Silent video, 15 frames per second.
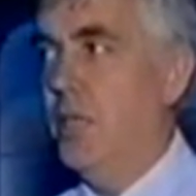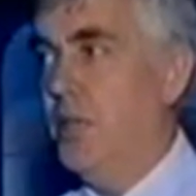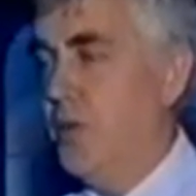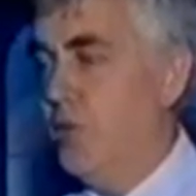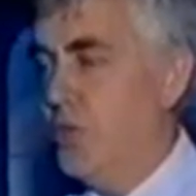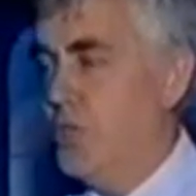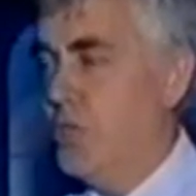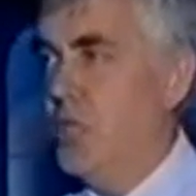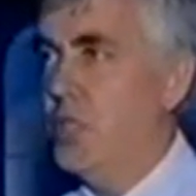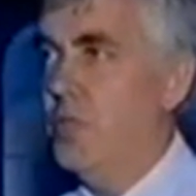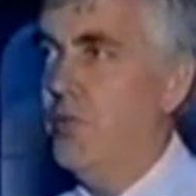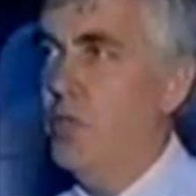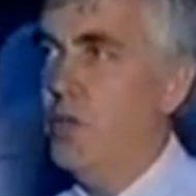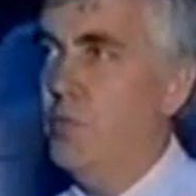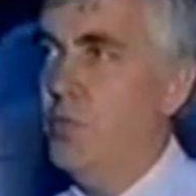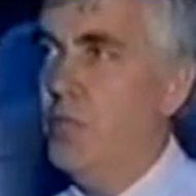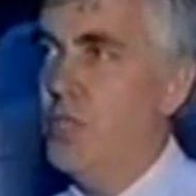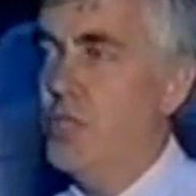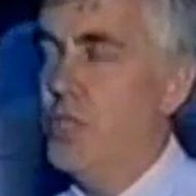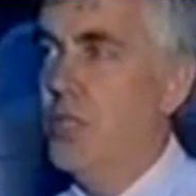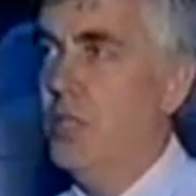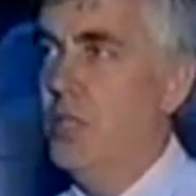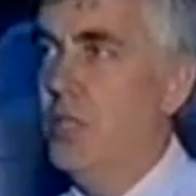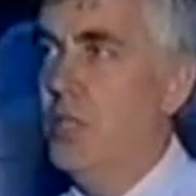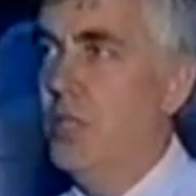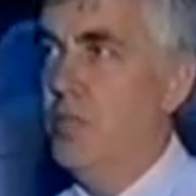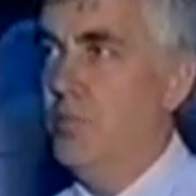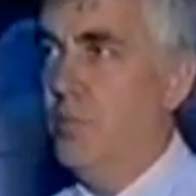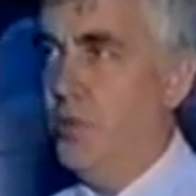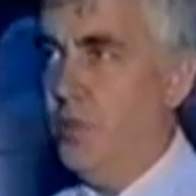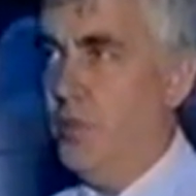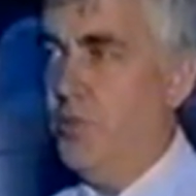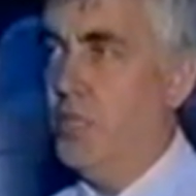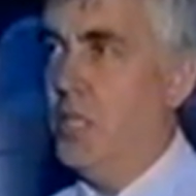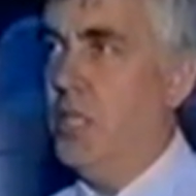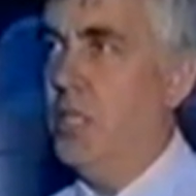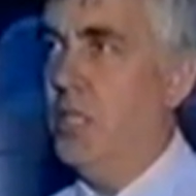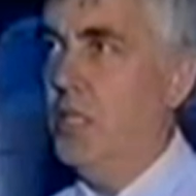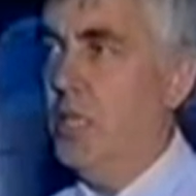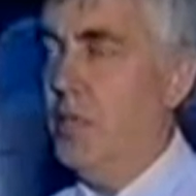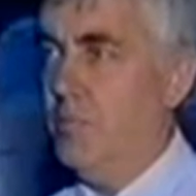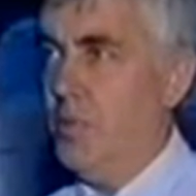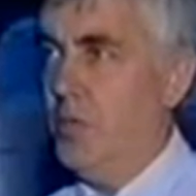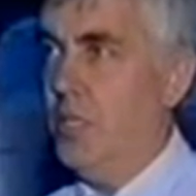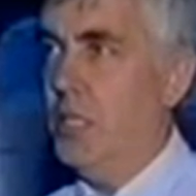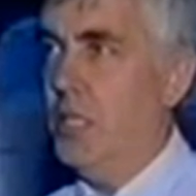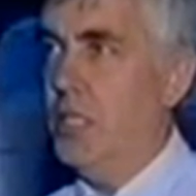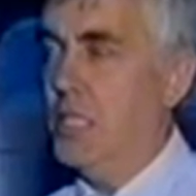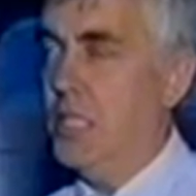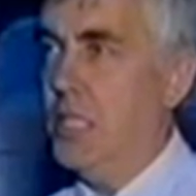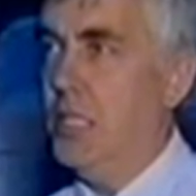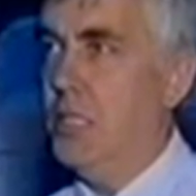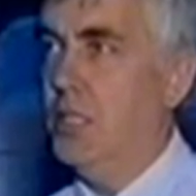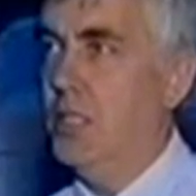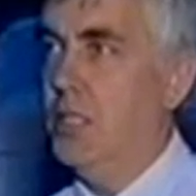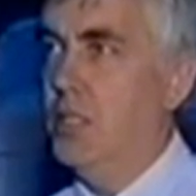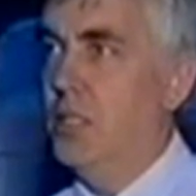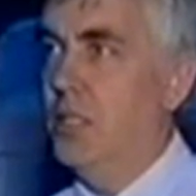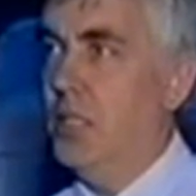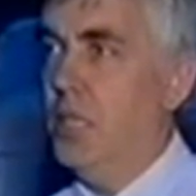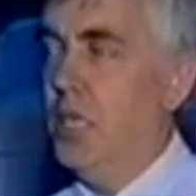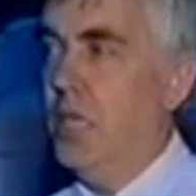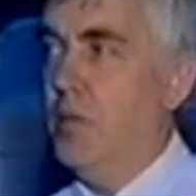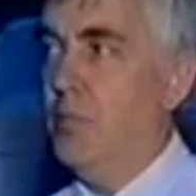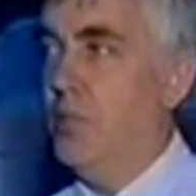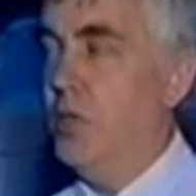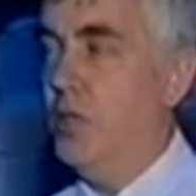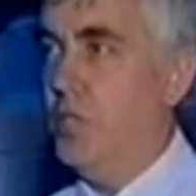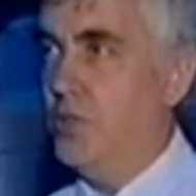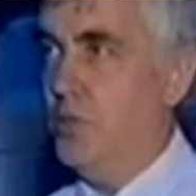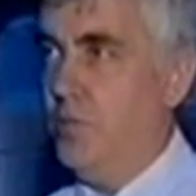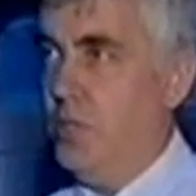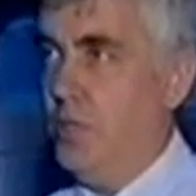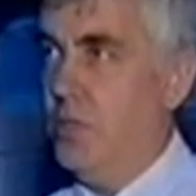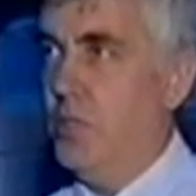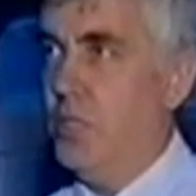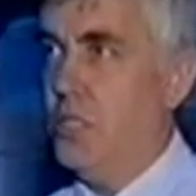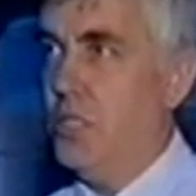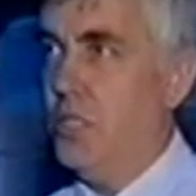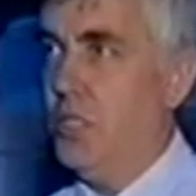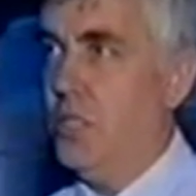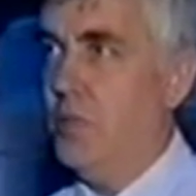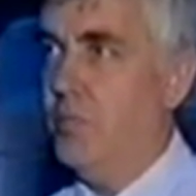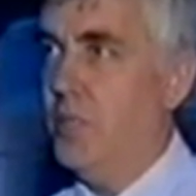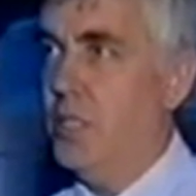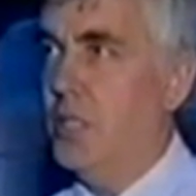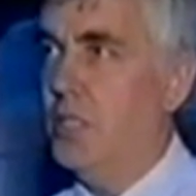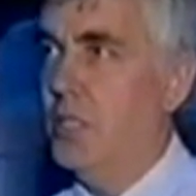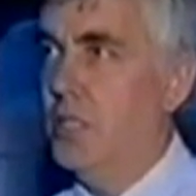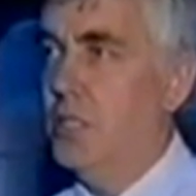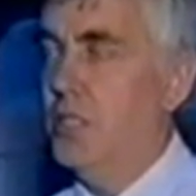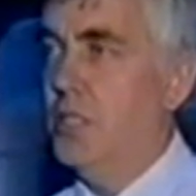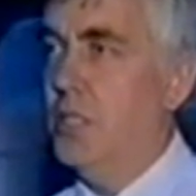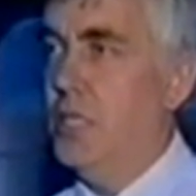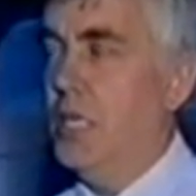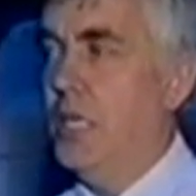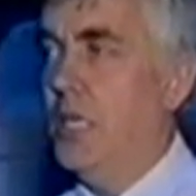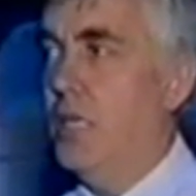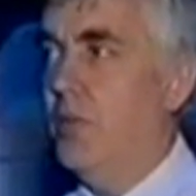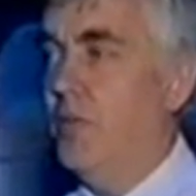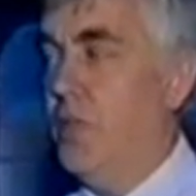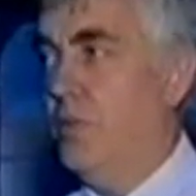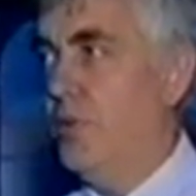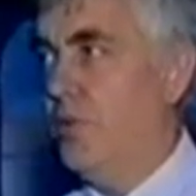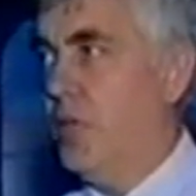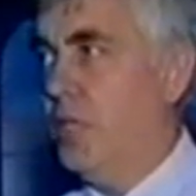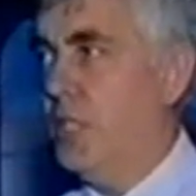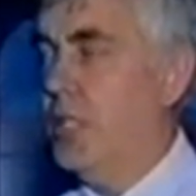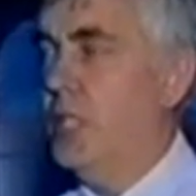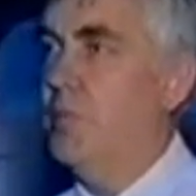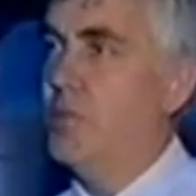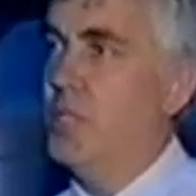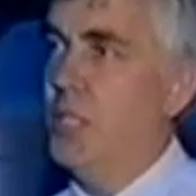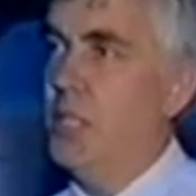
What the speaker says: They're in charge of the operation. Port of Tyne employees here, employees from the local tug company. Then we've had the deep